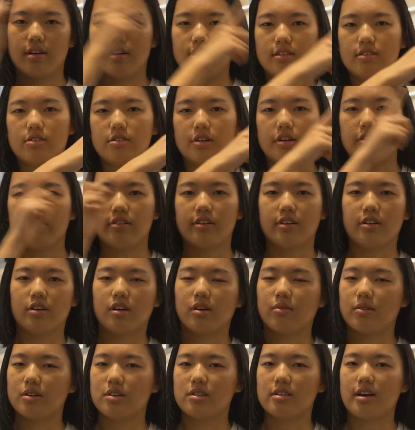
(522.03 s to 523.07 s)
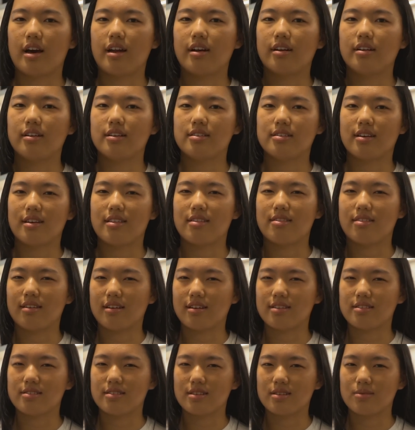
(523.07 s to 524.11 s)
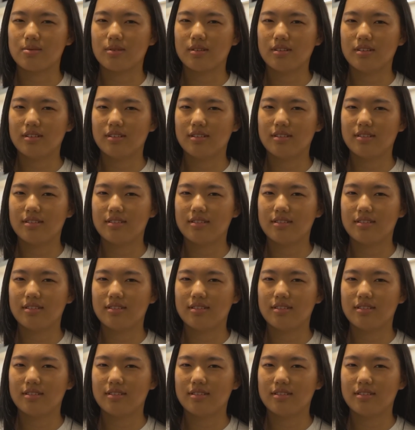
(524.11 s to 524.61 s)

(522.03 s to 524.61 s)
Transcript: I don't really know which side it is. I think it's this one.